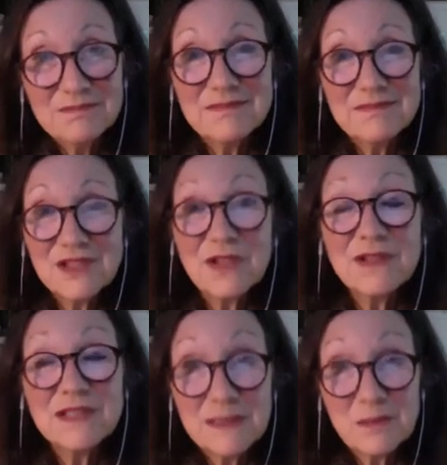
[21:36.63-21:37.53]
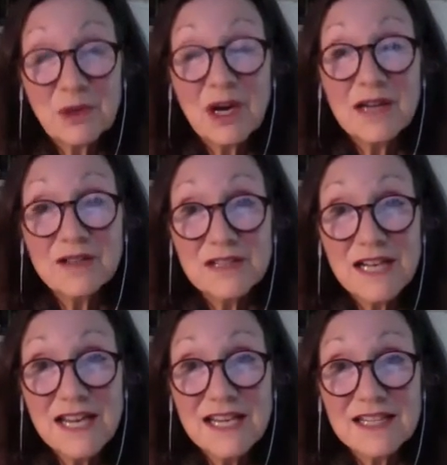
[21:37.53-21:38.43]
certainly brighter
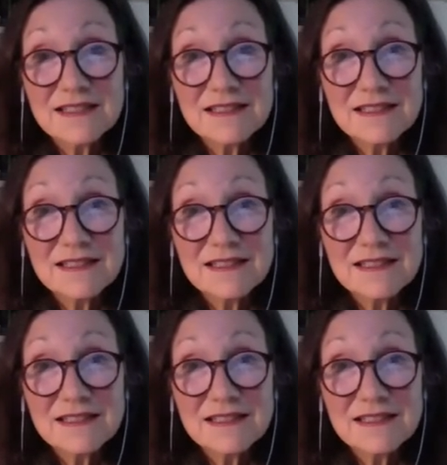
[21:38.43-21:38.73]
days.